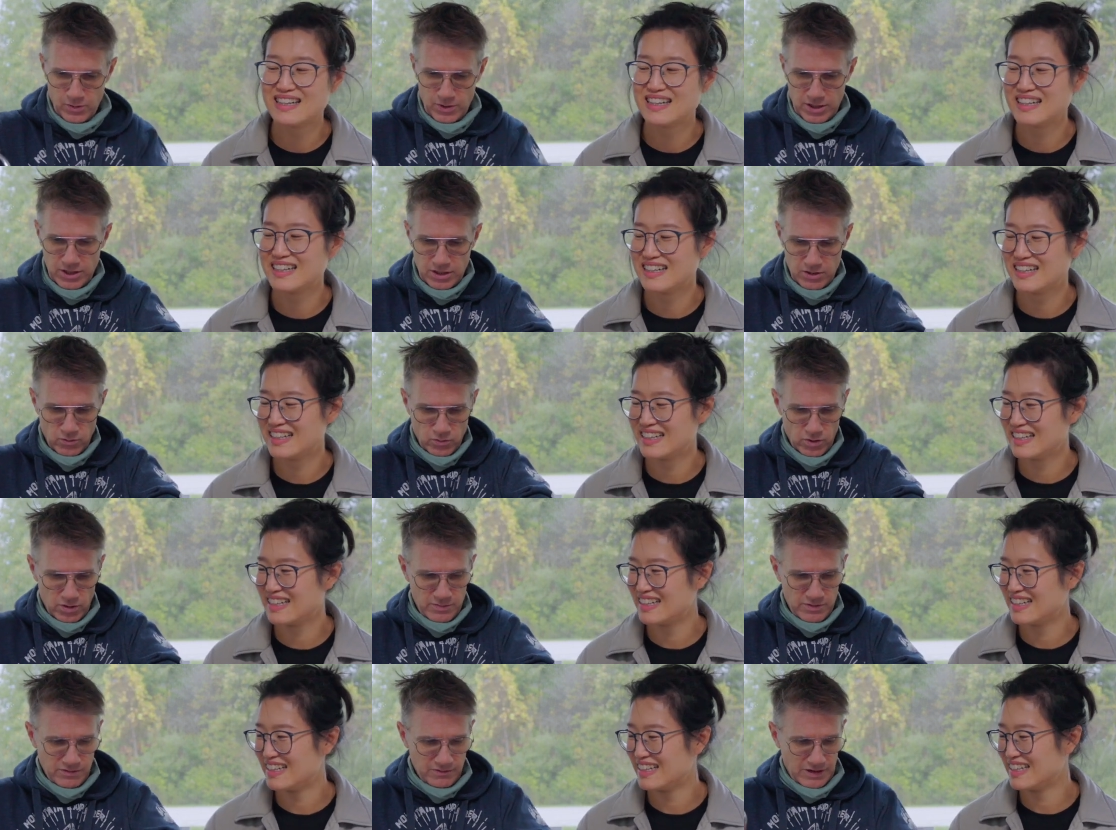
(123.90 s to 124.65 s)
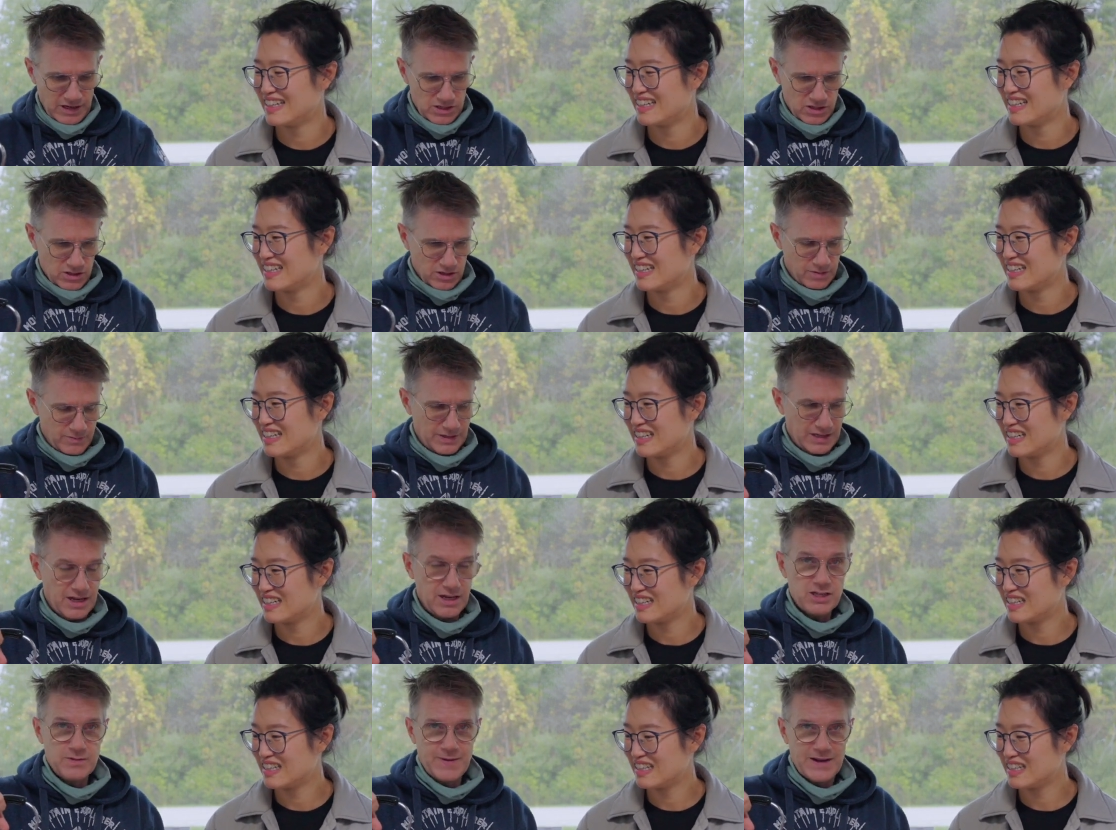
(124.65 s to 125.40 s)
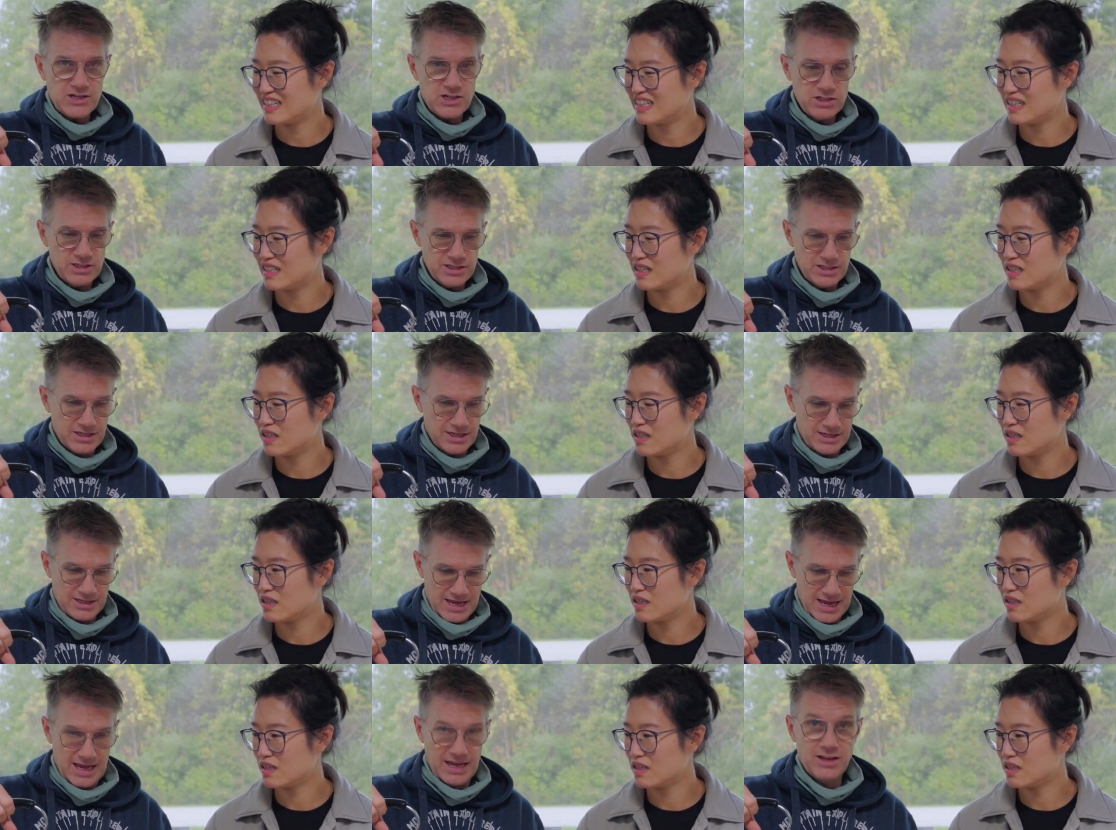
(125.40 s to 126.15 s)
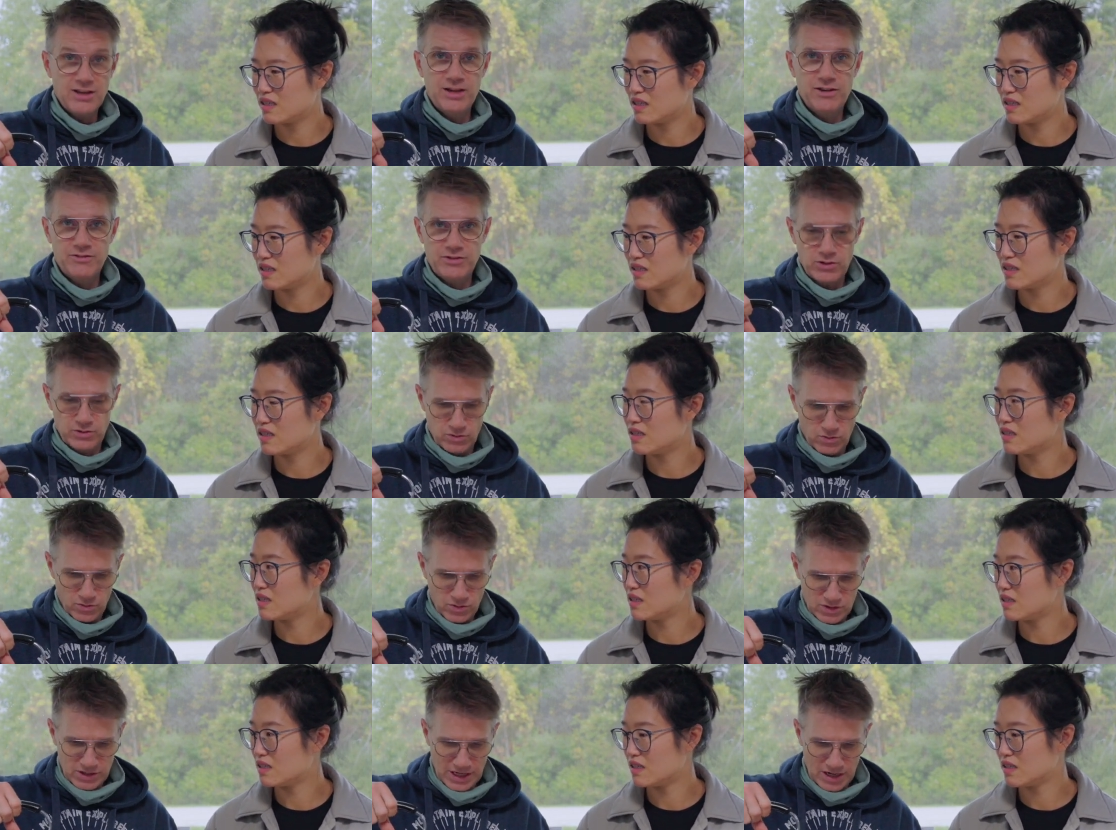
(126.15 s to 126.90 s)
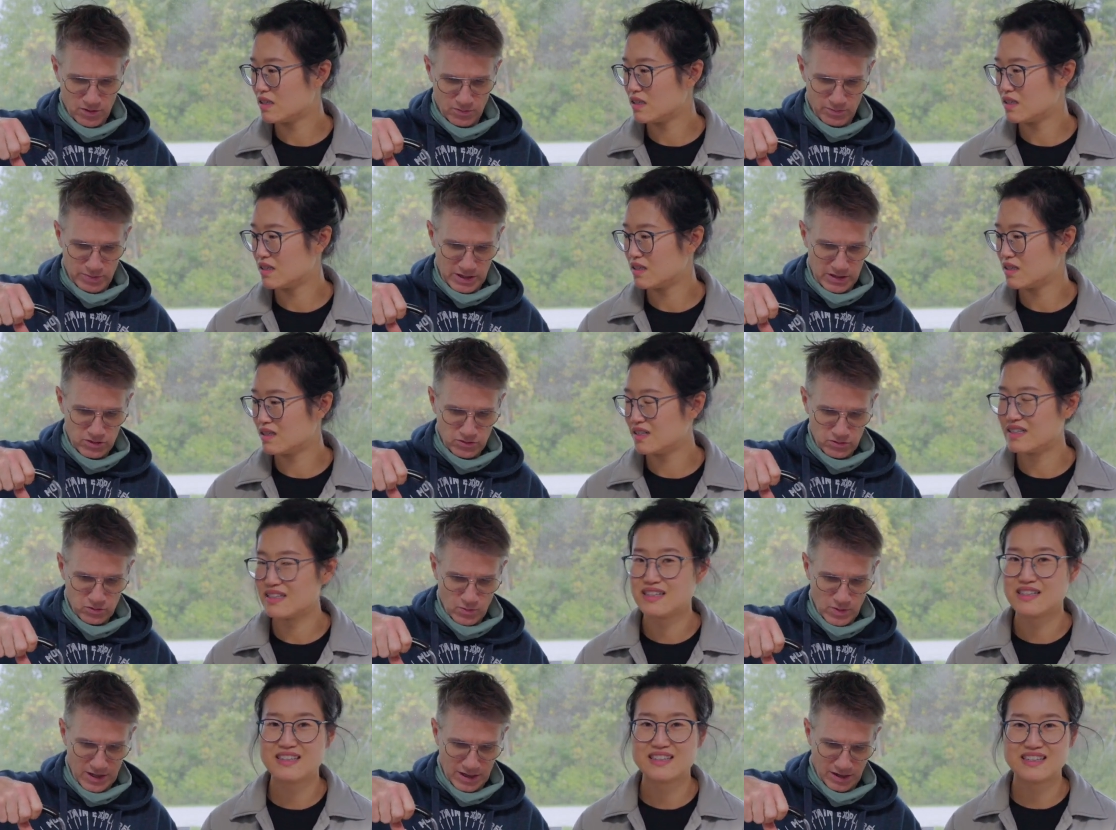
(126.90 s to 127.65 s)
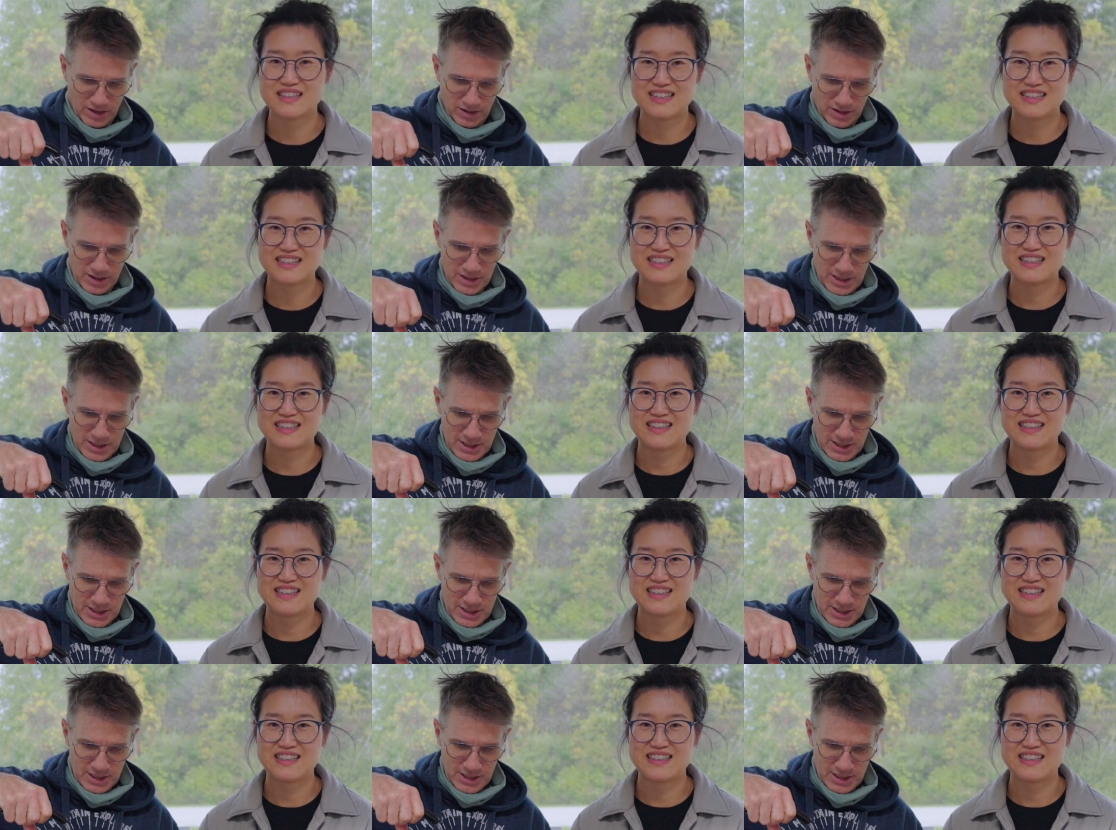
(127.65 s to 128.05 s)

Speaker 1: We're gonna warm the vessel a bit, especially today. If you notice how bundled we are,